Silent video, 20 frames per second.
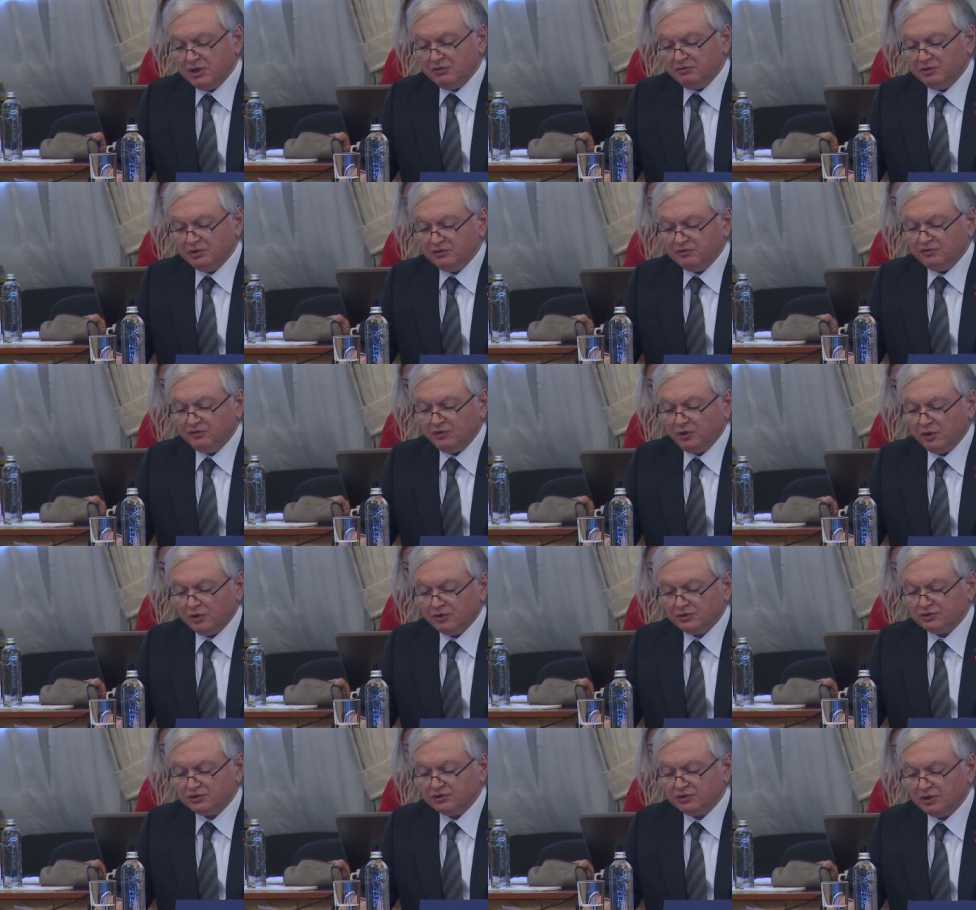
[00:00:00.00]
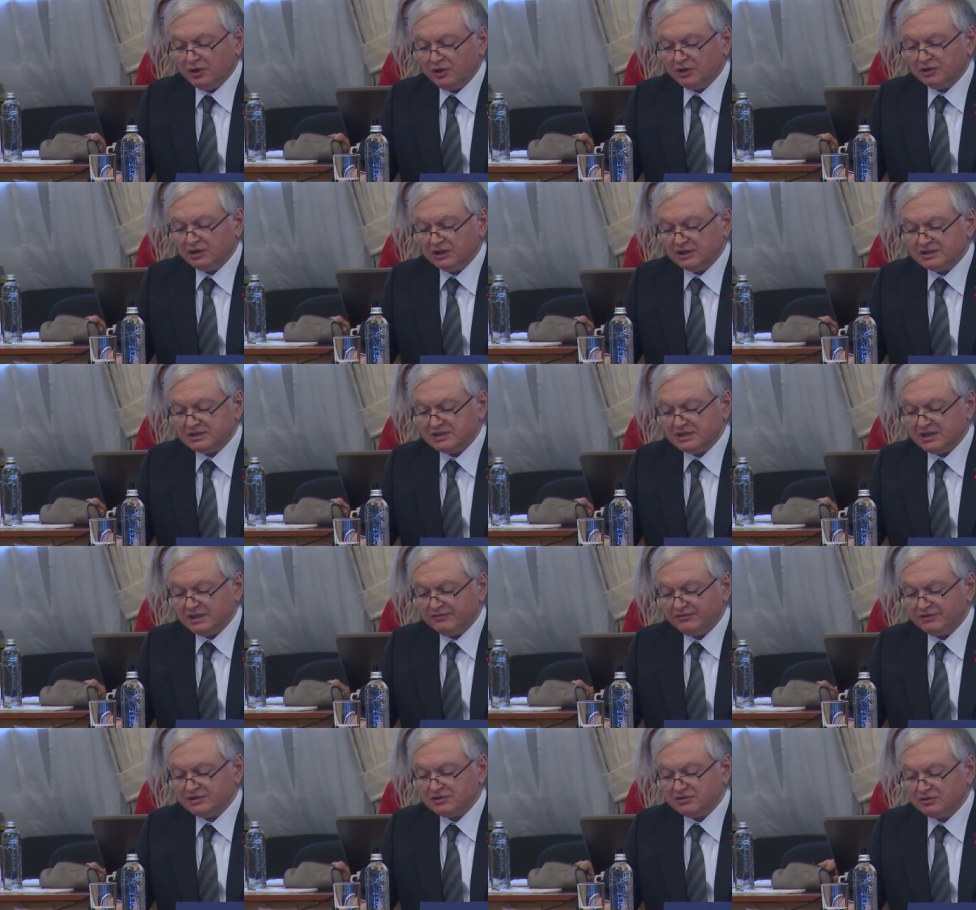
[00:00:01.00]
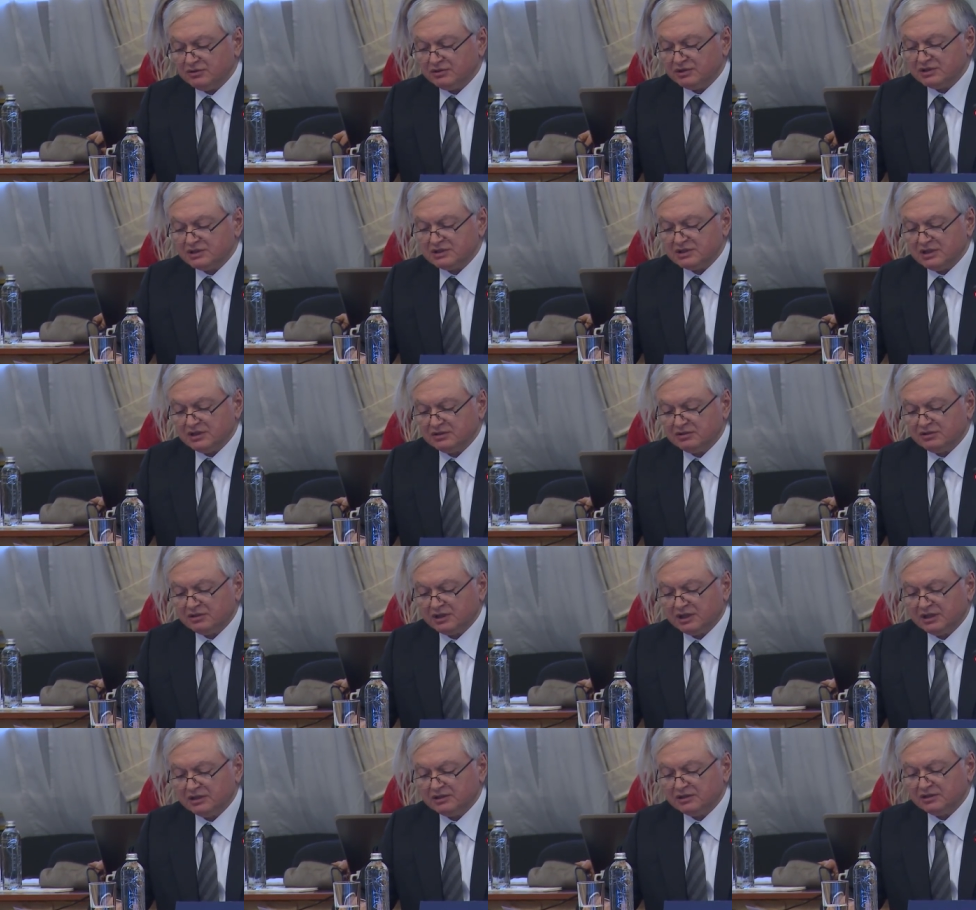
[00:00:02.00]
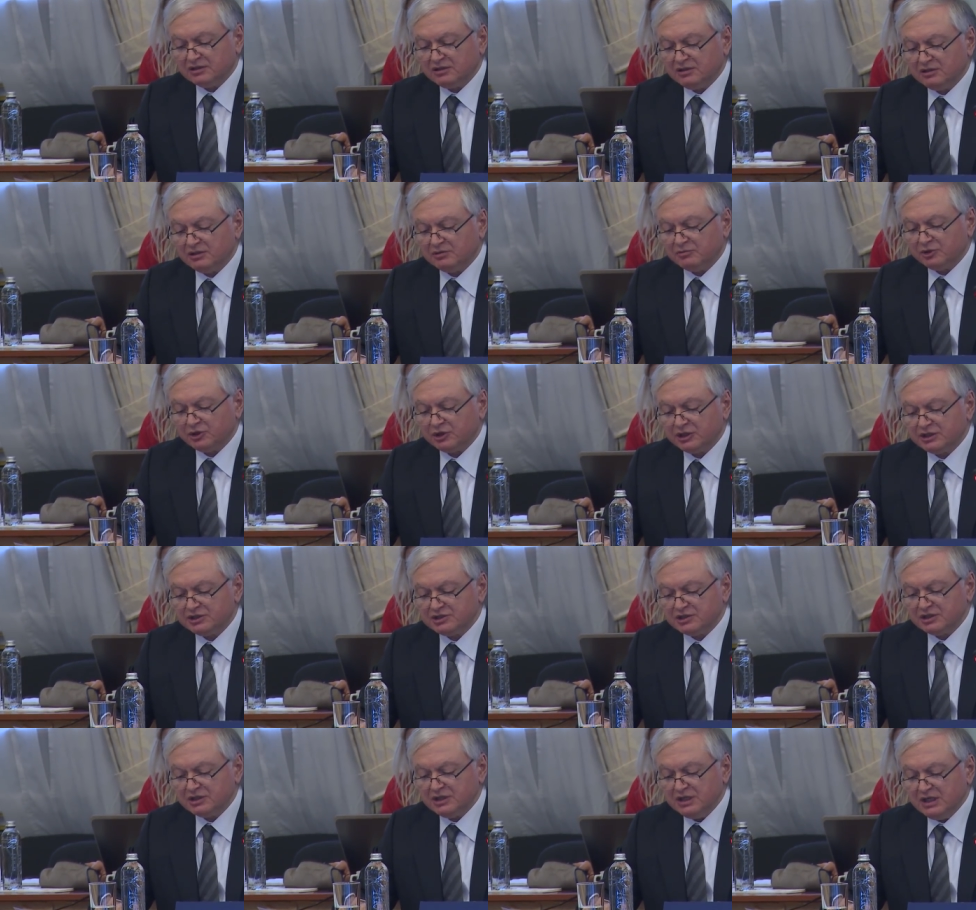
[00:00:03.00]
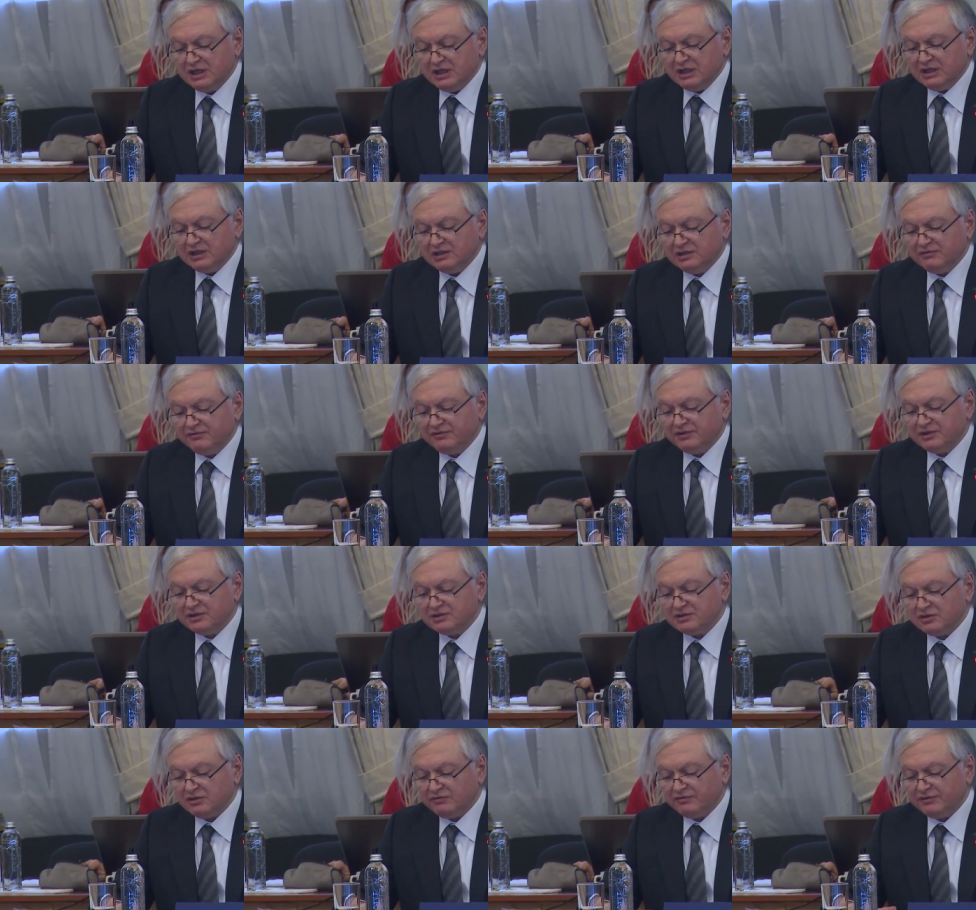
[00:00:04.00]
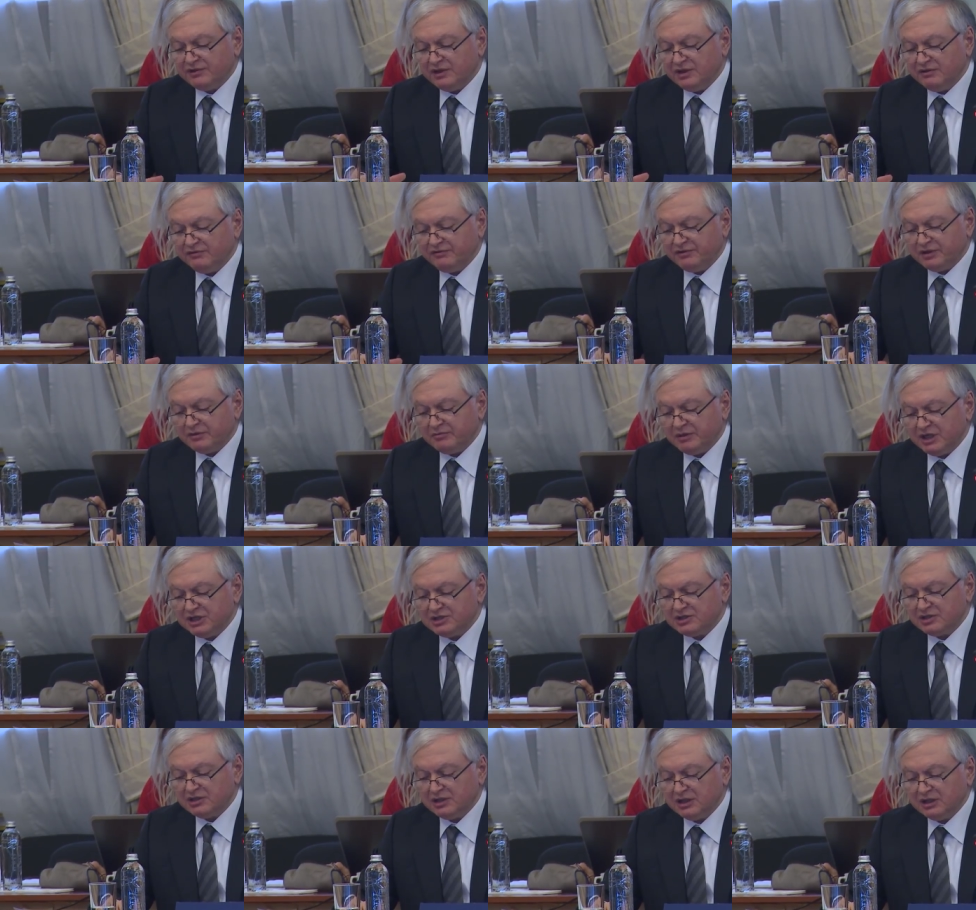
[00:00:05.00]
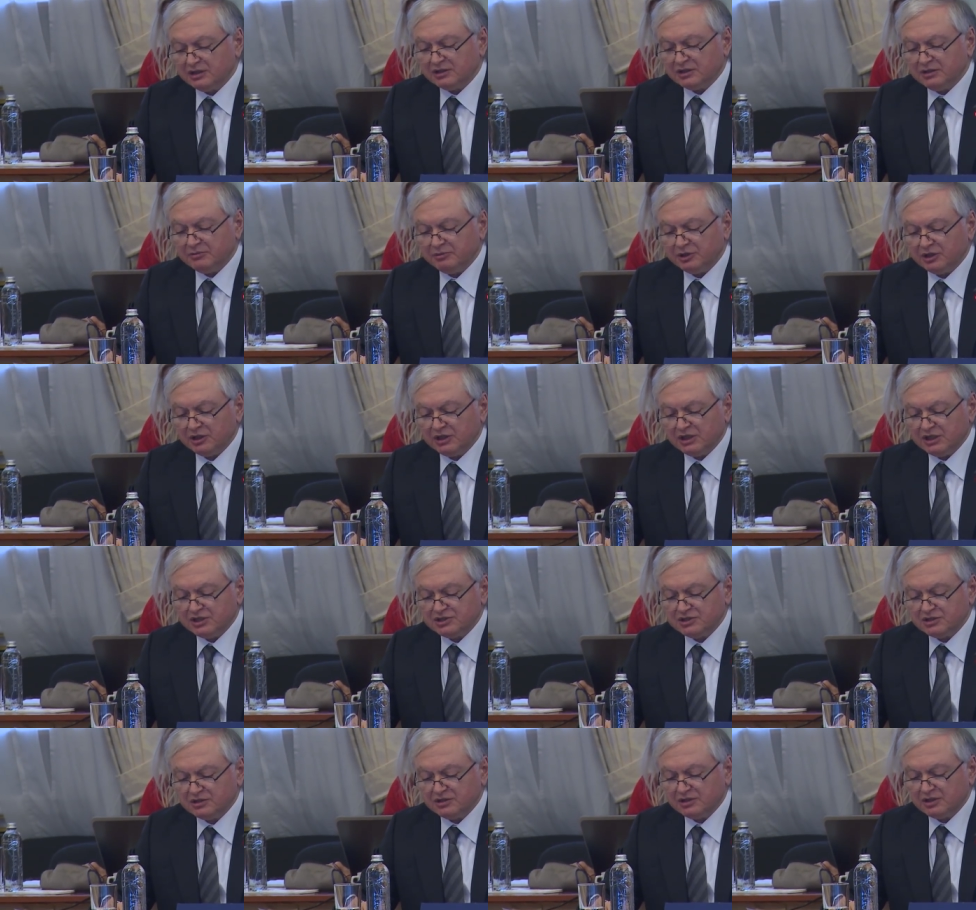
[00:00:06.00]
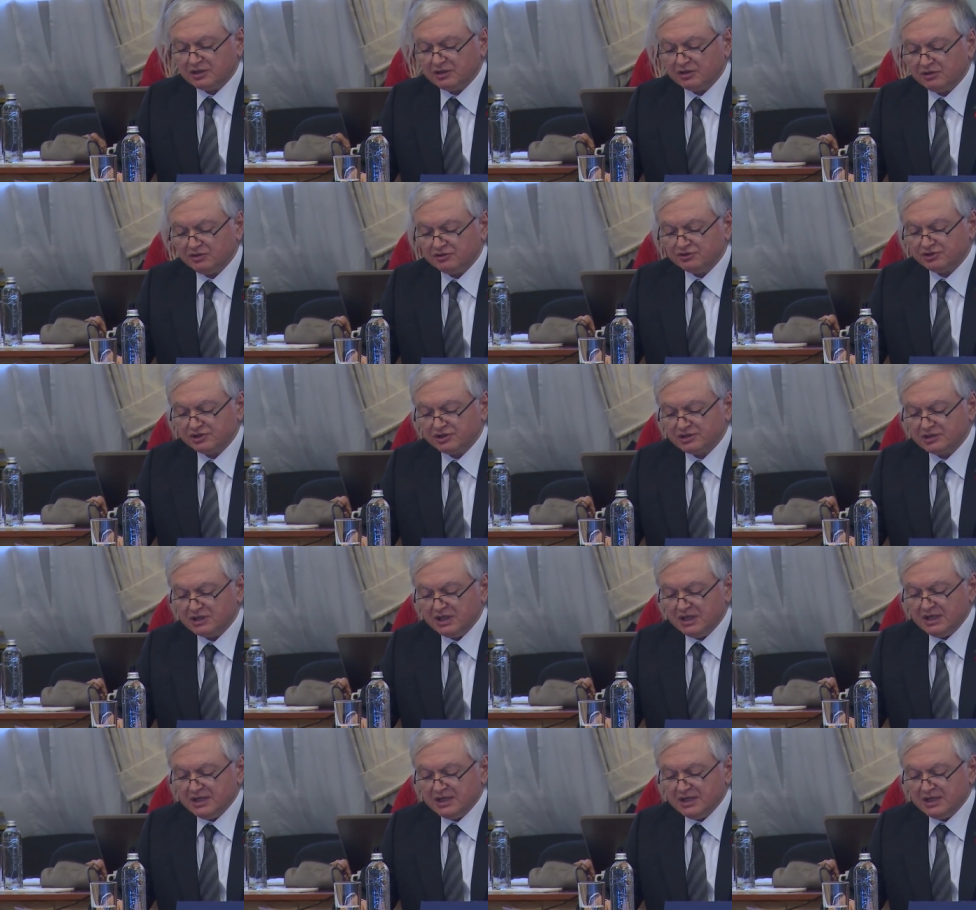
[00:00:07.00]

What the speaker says: will focus on its efforts on result-oriented collaboration in the fields of information and communication technologies,